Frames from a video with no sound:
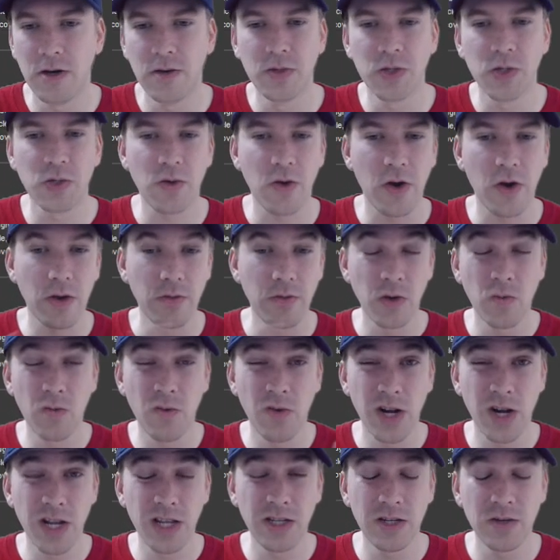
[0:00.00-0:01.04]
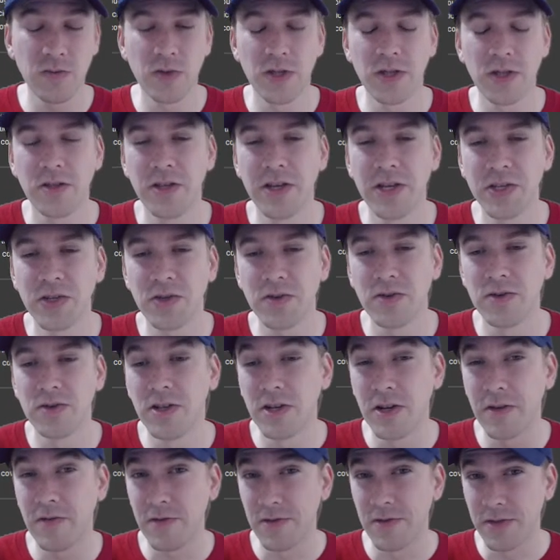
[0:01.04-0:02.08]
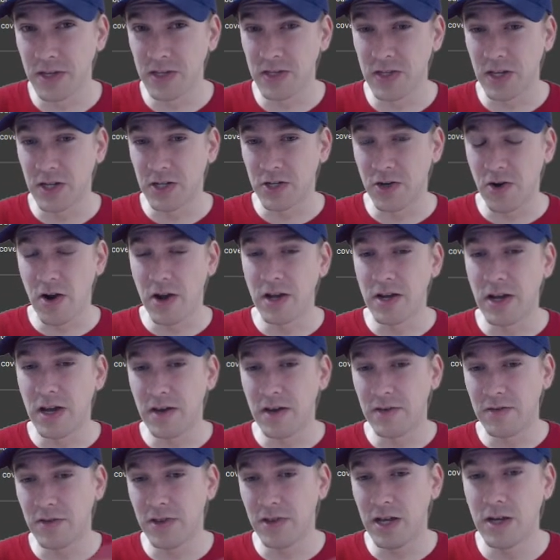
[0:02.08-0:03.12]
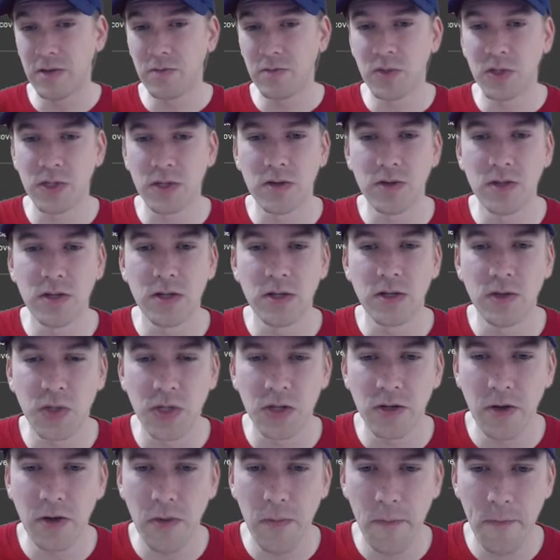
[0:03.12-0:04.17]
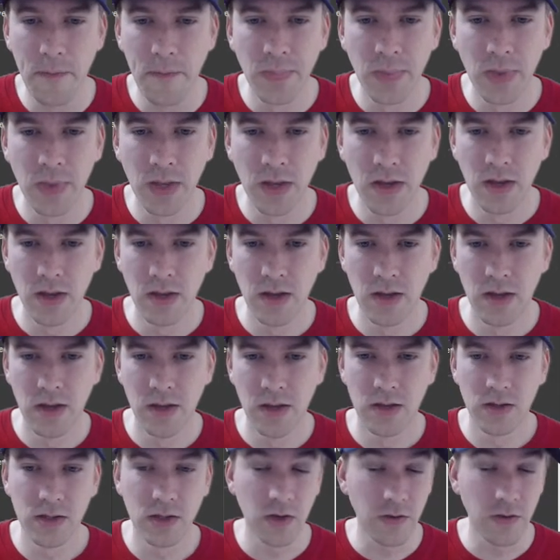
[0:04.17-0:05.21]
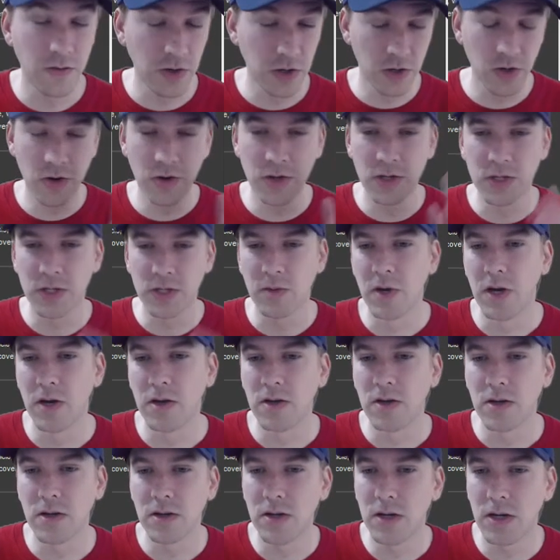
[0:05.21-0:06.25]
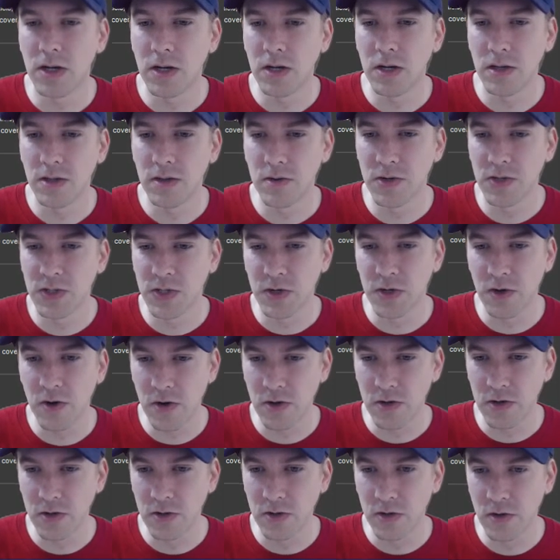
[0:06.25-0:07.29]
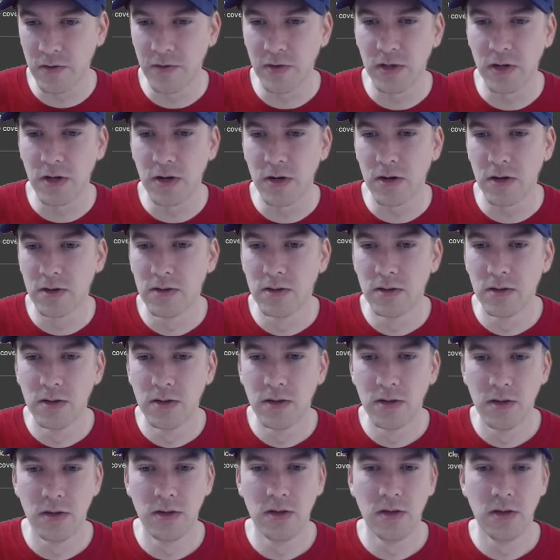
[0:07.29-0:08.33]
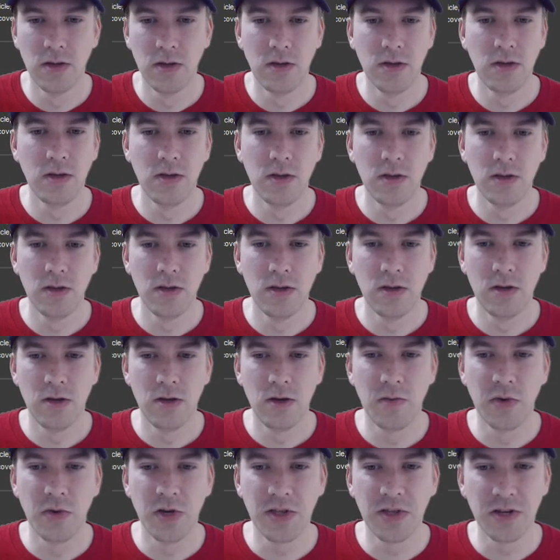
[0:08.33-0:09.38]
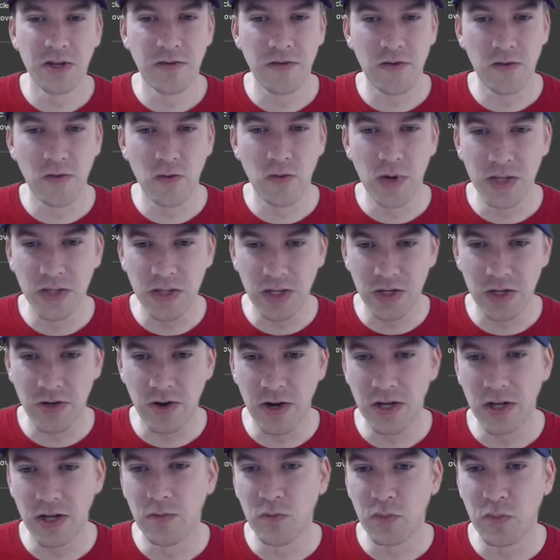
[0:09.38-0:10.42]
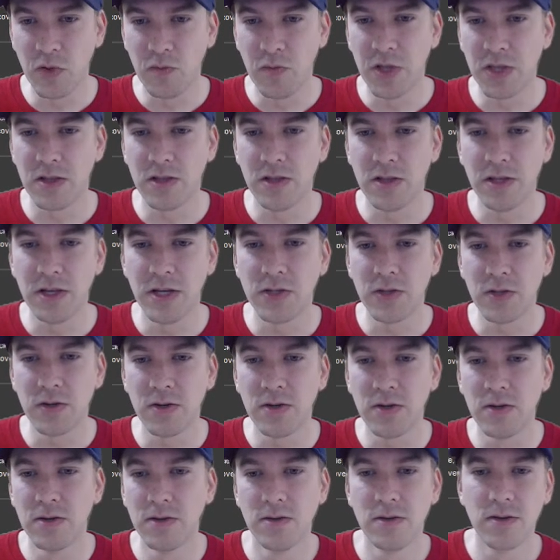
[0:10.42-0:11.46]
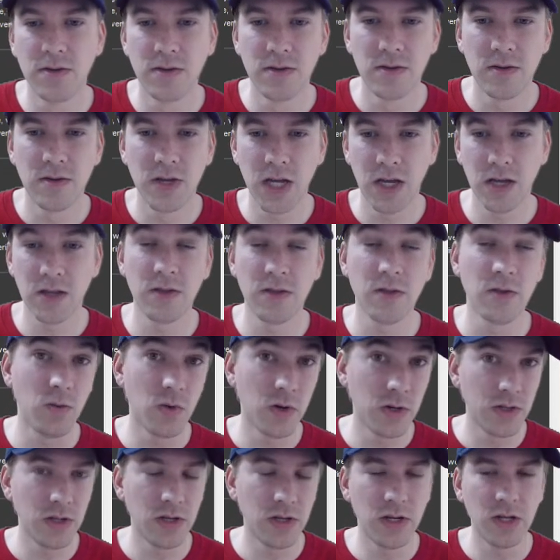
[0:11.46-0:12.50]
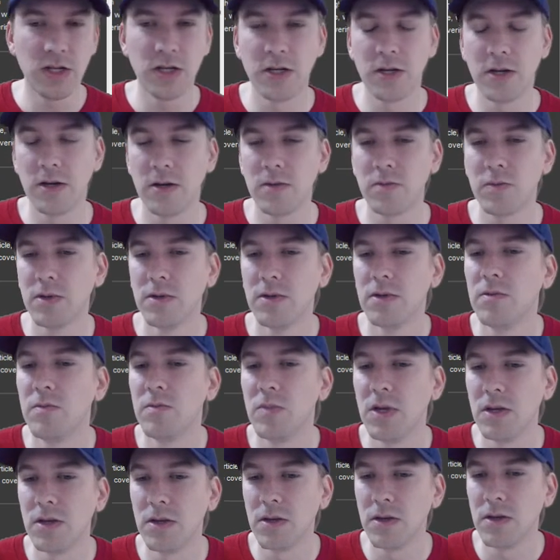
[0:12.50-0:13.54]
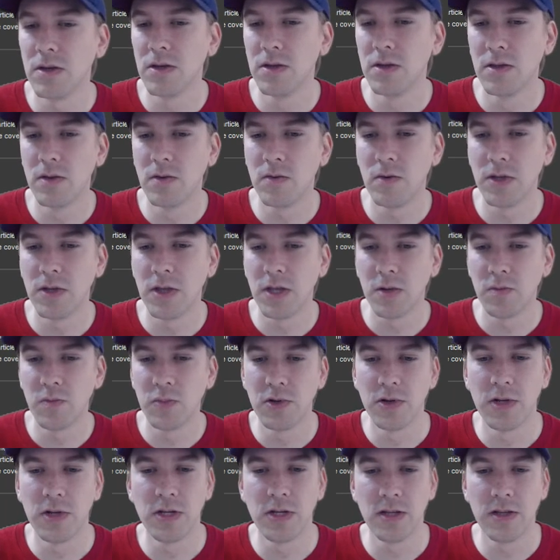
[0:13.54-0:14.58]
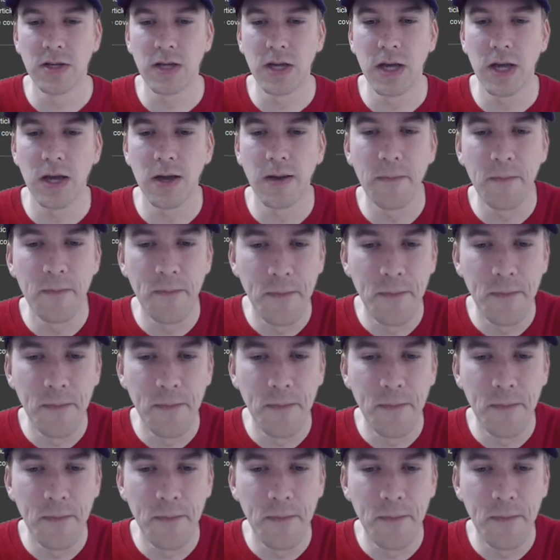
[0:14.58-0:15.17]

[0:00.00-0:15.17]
describing what I did with the laser and the different things I tried after that episode that you saw. So if you're curious about it, there is an article over there about the different ways I tried to implement the laser, and the one that ended up being the one that I put into the game.